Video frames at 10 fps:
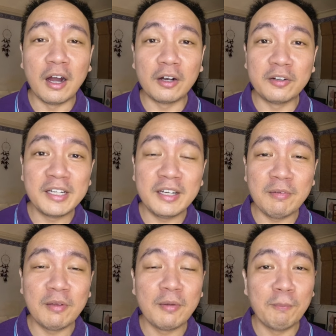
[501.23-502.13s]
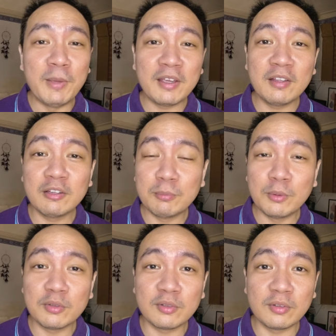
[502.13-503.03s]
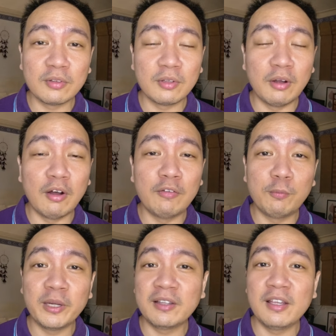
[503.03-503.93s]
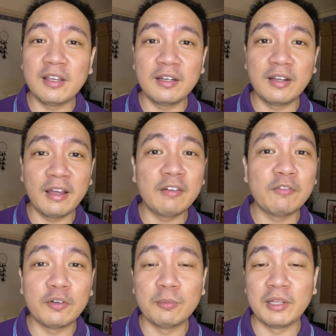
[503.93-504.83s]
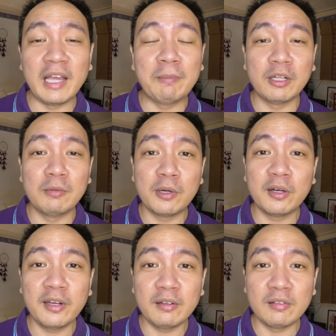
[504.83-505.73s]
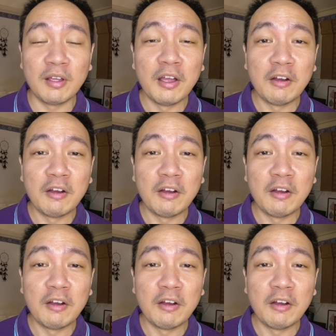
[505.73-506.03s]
are really making the most of what they can get from the capital markets,